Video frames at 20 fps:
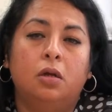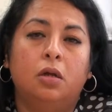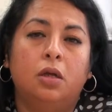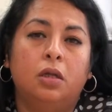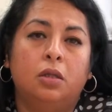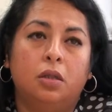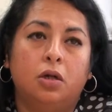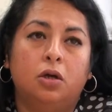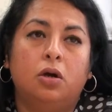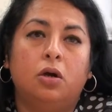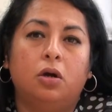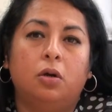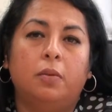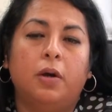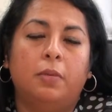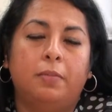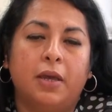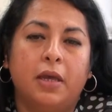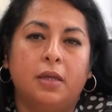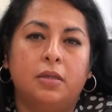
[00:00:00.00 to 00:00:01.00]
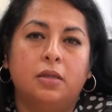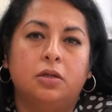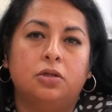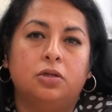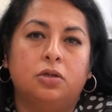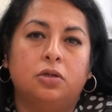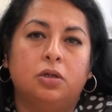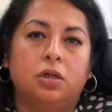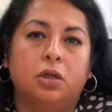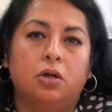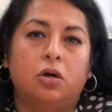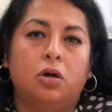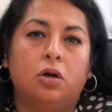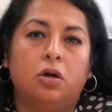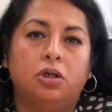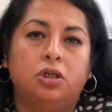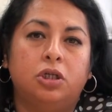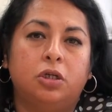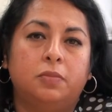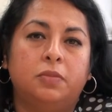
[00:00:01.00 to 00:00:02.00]
in the car, a passenger in the
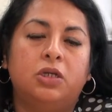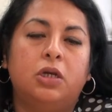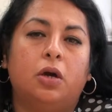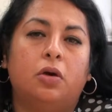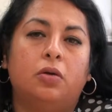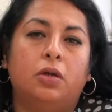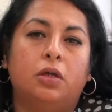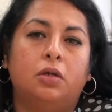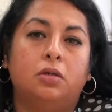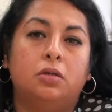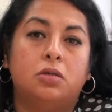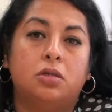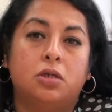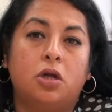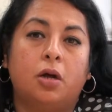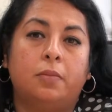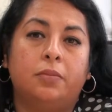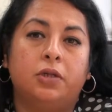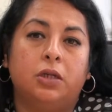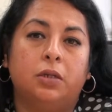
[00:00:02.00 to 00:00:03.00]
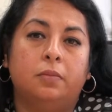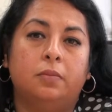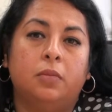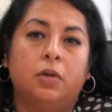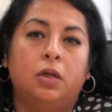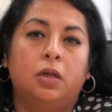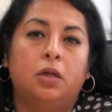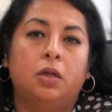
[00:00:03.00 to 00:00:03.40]
car, jumped out and stopped him